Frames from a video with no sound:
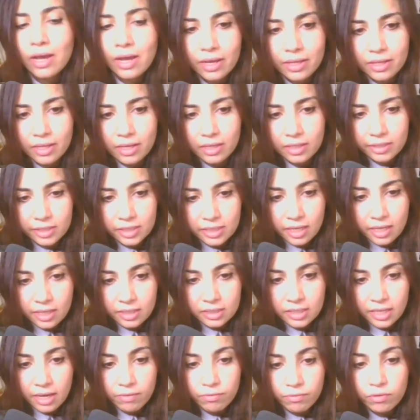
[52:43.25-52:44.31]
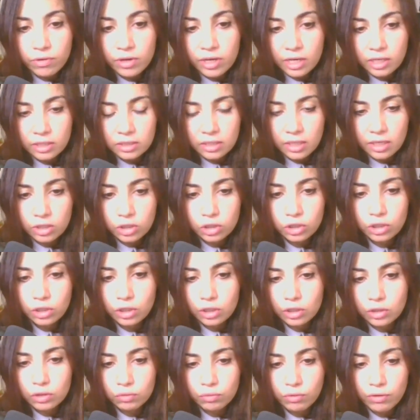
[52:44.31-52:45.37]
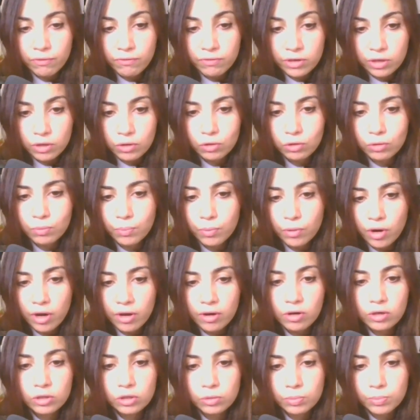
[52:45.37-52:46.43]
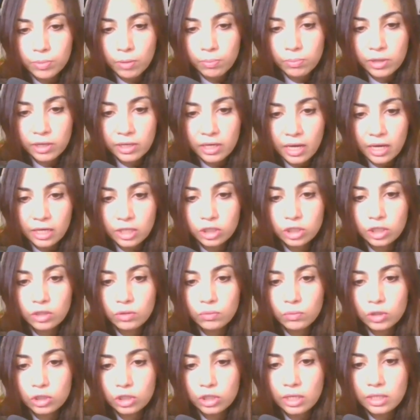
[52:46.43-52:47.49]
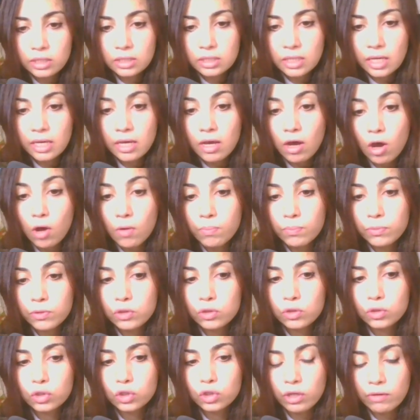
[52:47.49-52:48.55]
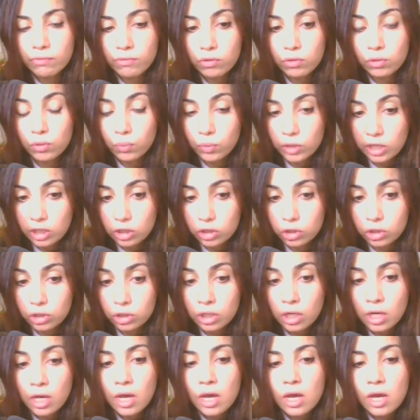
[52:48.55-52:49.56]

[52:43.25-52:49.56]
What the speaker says: and then it says every extension is reviewed prior to publication, which can take up to several weeks.